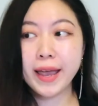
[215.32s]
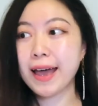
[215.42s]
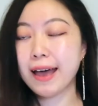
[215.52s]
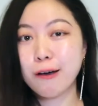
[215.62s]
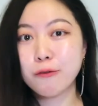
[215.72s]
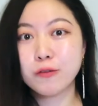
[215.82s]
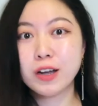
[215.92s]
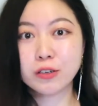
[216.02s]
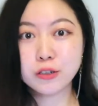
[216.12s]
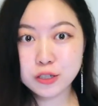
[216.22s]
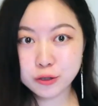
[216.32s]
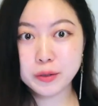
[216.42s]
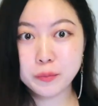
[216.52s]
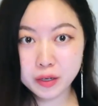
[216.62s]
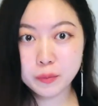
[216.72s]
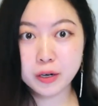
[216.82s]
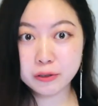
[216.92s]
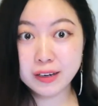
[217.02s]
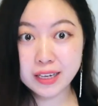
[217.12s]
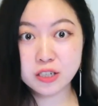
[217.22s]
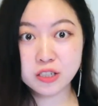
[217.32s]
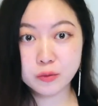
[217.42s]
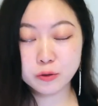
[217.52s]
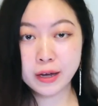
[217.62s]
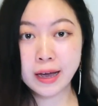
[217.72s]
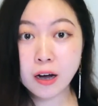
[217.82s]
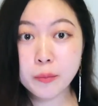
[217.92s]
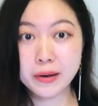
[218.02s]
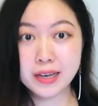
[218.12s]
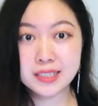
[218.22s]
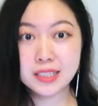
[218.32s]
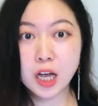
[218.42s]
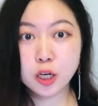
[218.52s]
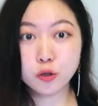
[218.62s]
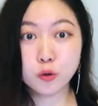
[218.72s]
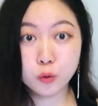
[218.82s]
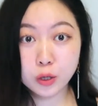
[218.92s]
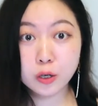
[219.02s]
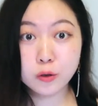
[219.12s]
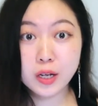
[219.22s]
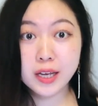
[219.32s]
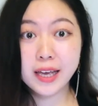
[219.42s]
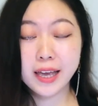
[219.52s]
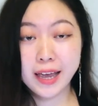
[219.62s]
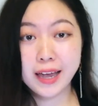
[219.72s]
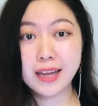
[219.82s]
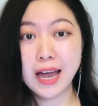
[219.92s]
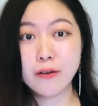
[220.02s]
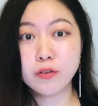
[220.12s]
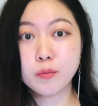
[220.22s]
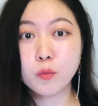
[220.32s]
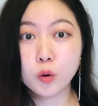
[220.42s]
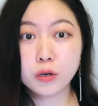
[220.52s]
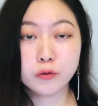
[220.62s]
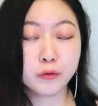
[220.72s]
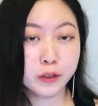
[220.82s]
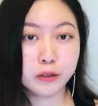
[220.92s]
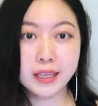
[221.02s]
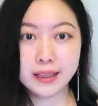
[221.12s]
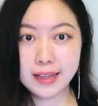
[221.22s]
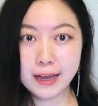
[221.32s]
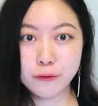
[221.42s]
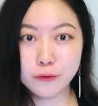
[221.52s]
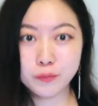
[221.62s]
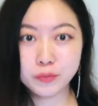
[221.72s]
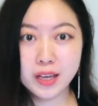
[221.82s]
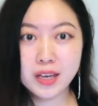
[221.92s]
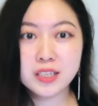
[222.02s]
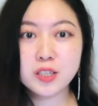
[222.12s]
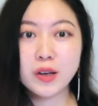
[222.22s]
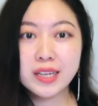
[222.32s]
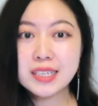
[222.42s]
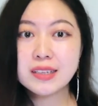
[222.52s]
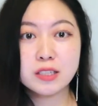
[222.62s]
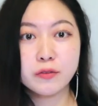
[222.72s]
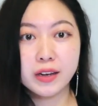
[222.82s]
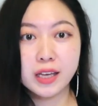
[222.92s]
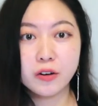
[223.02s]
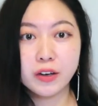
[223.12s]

have nurturing people and relationships to help us to grow and have a more fulfilling life. So ending this video